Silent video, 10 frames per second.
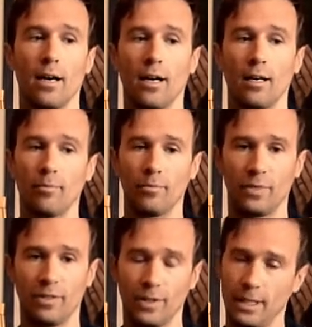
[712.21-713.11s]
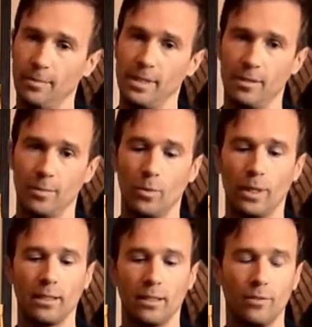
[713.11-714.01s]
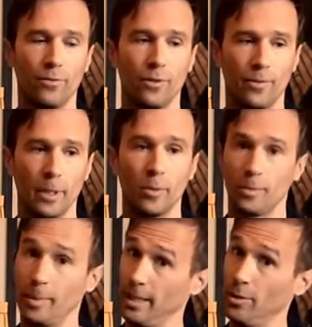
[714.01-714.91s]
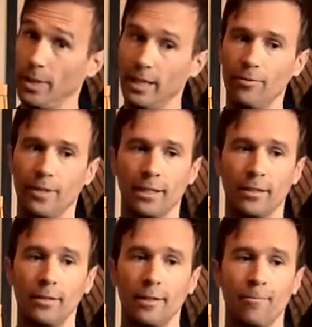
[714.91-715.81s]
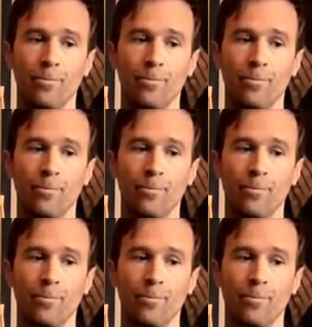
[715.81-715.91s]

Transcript: If the thumb is number 1, then the fourth finger would be the ring finger.